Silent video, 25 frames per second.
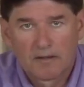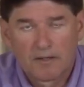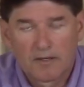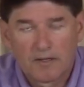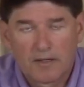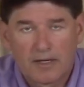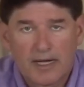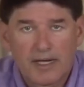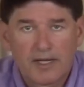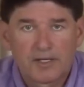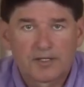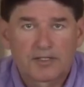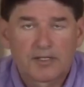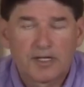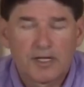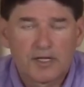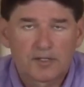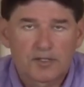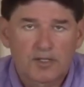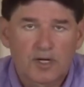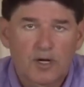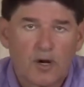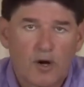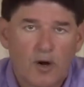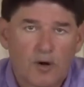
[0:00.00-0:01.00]
The United
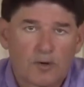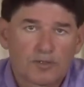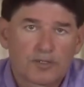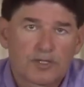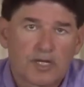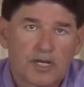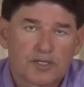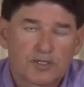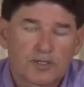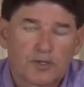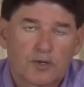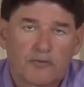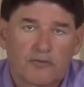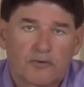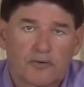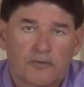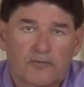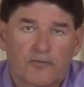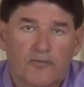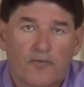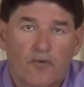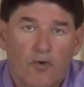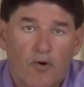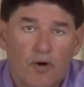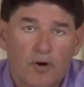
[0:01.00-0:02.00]
States Codes has over
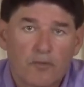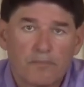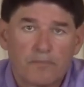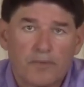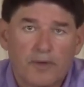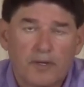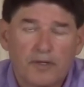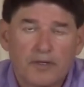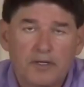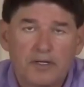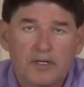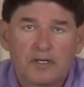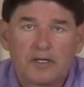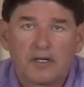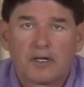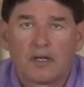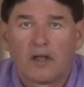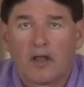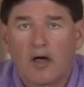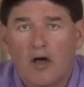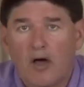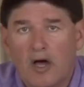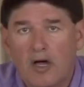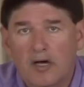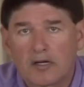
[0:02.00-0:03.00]
4 billion
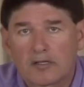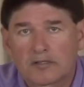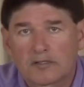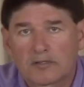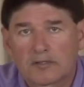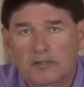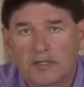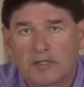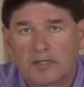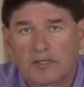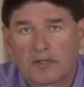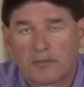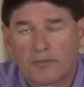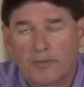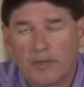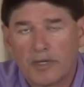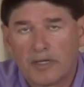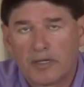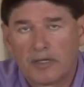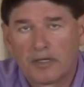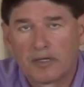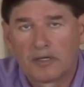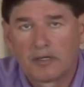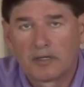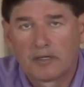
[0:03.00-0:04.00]
laws that are
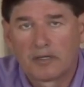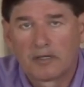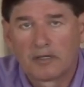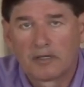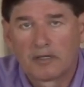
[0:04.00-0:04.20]
written.